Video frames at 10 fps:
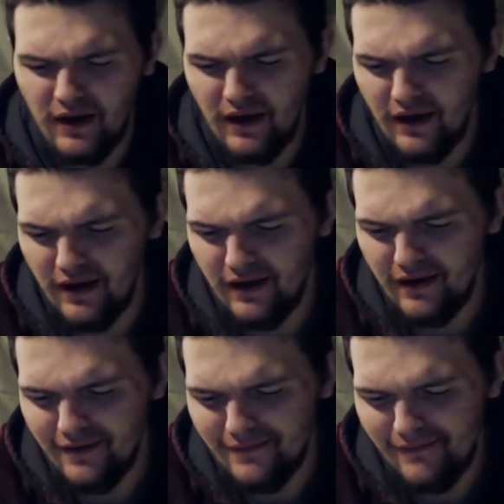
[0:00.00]
and
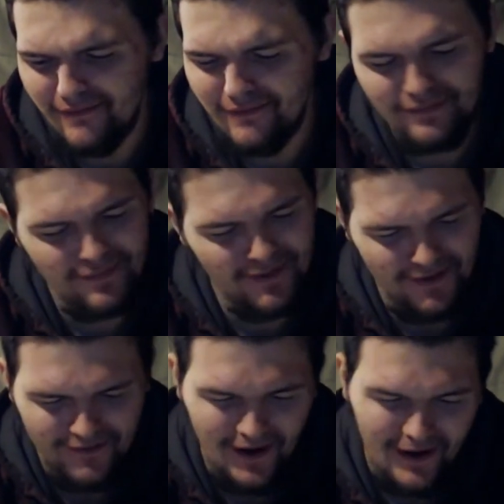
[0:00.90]

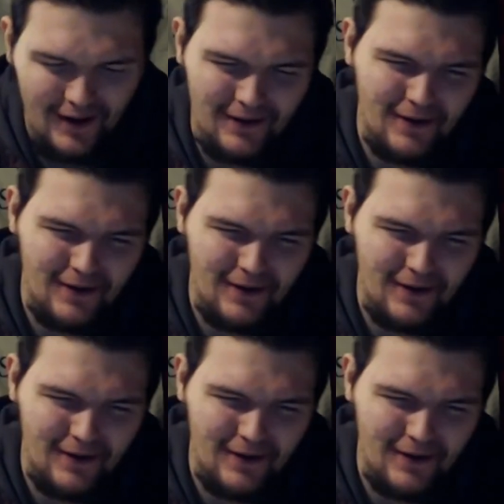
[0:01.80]
fucking